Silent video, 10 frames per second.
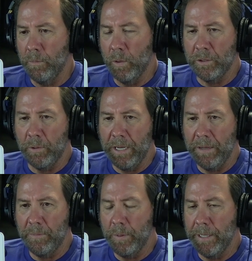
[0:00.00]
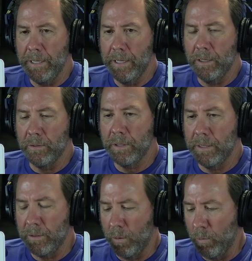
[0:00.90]
Once we have P&Ls.
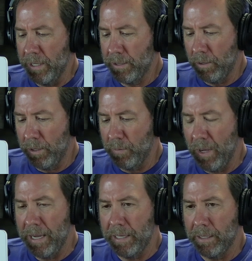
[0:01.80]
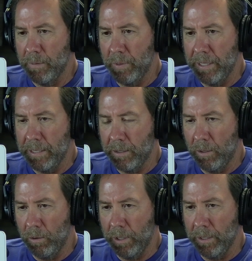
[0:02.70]
And so we started buying companies
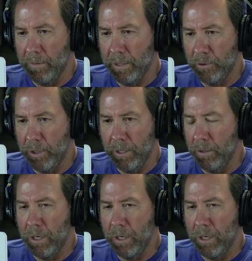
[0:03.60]
earlier this year,